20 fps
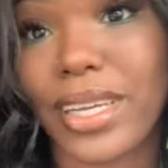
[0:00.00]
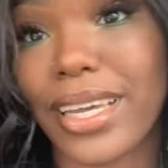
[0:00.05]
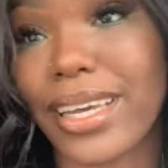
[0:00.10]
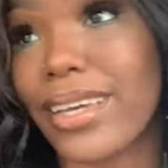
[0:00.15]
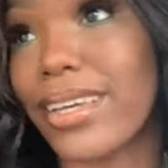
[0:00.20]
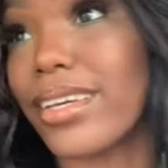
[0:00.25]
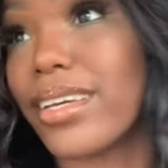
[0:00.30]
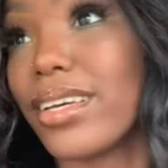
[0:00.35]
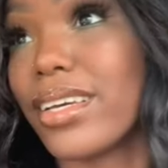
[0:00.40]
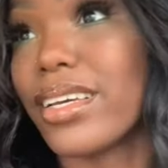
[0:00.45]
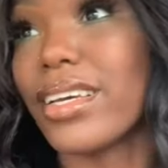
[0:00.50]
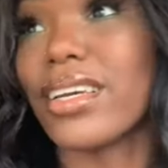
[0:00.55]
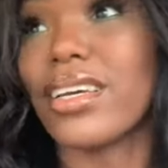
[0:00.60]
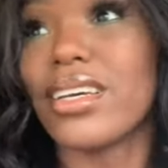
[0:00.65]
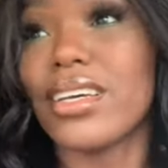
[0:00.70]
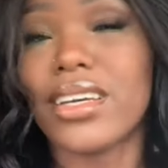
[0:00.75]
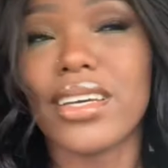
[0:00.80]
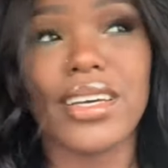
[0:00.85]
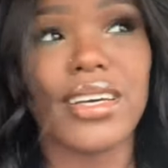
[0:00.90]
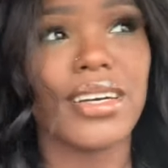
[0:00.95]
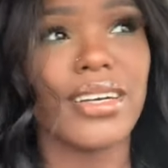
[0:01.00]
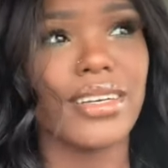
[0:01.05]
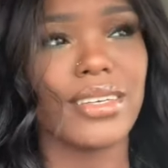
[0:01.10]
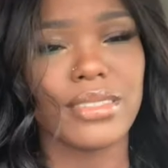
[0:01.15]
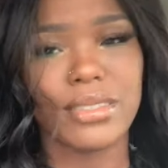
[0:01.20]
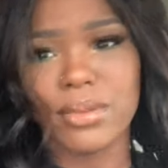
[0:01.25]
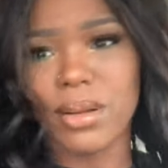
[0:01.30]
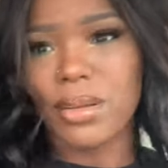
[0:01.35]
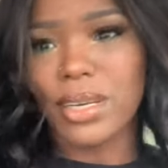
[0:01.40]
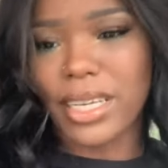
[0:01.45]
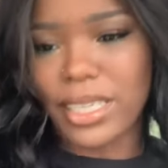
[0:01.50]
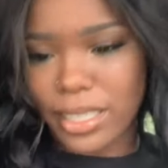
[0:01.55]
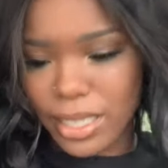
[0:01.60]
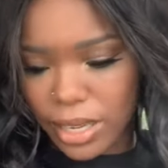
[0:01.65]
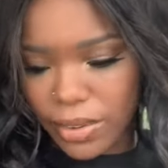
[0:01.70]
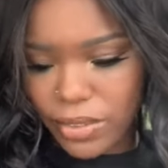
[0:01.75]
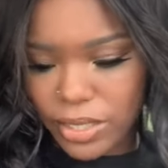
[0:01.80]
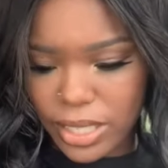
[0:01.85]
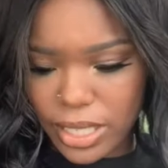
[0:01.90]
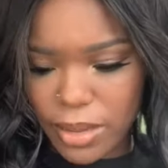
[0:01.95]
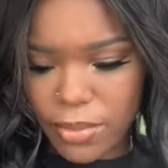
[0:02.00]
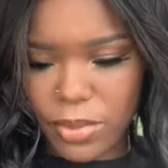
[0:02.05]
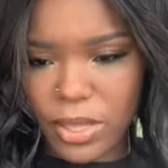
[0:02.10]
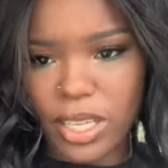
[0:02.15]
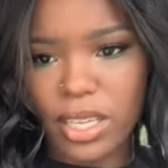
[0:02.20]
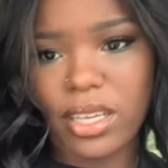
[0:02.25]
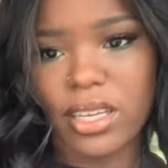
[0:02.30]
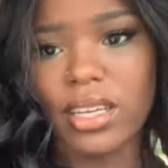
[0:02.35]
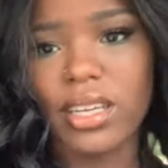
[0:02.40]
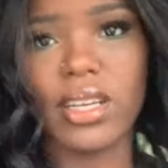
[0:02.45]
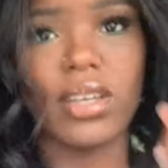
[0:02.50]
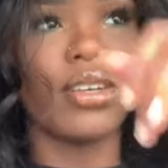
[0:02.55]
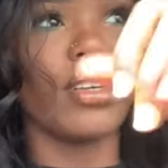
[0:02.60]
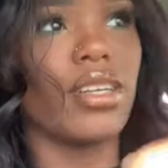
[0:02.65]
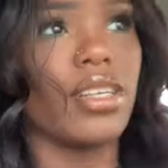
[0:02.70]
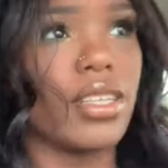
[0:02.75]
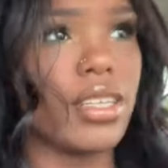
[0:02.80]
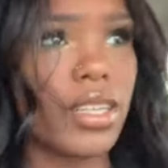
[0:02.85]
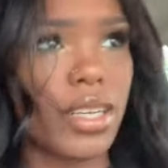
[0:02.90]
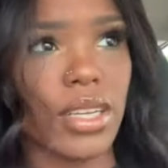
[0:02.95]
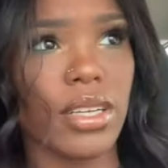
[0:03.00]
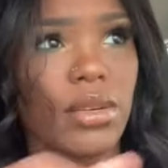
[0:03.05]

yet. It's probably like 11 something. Hold on.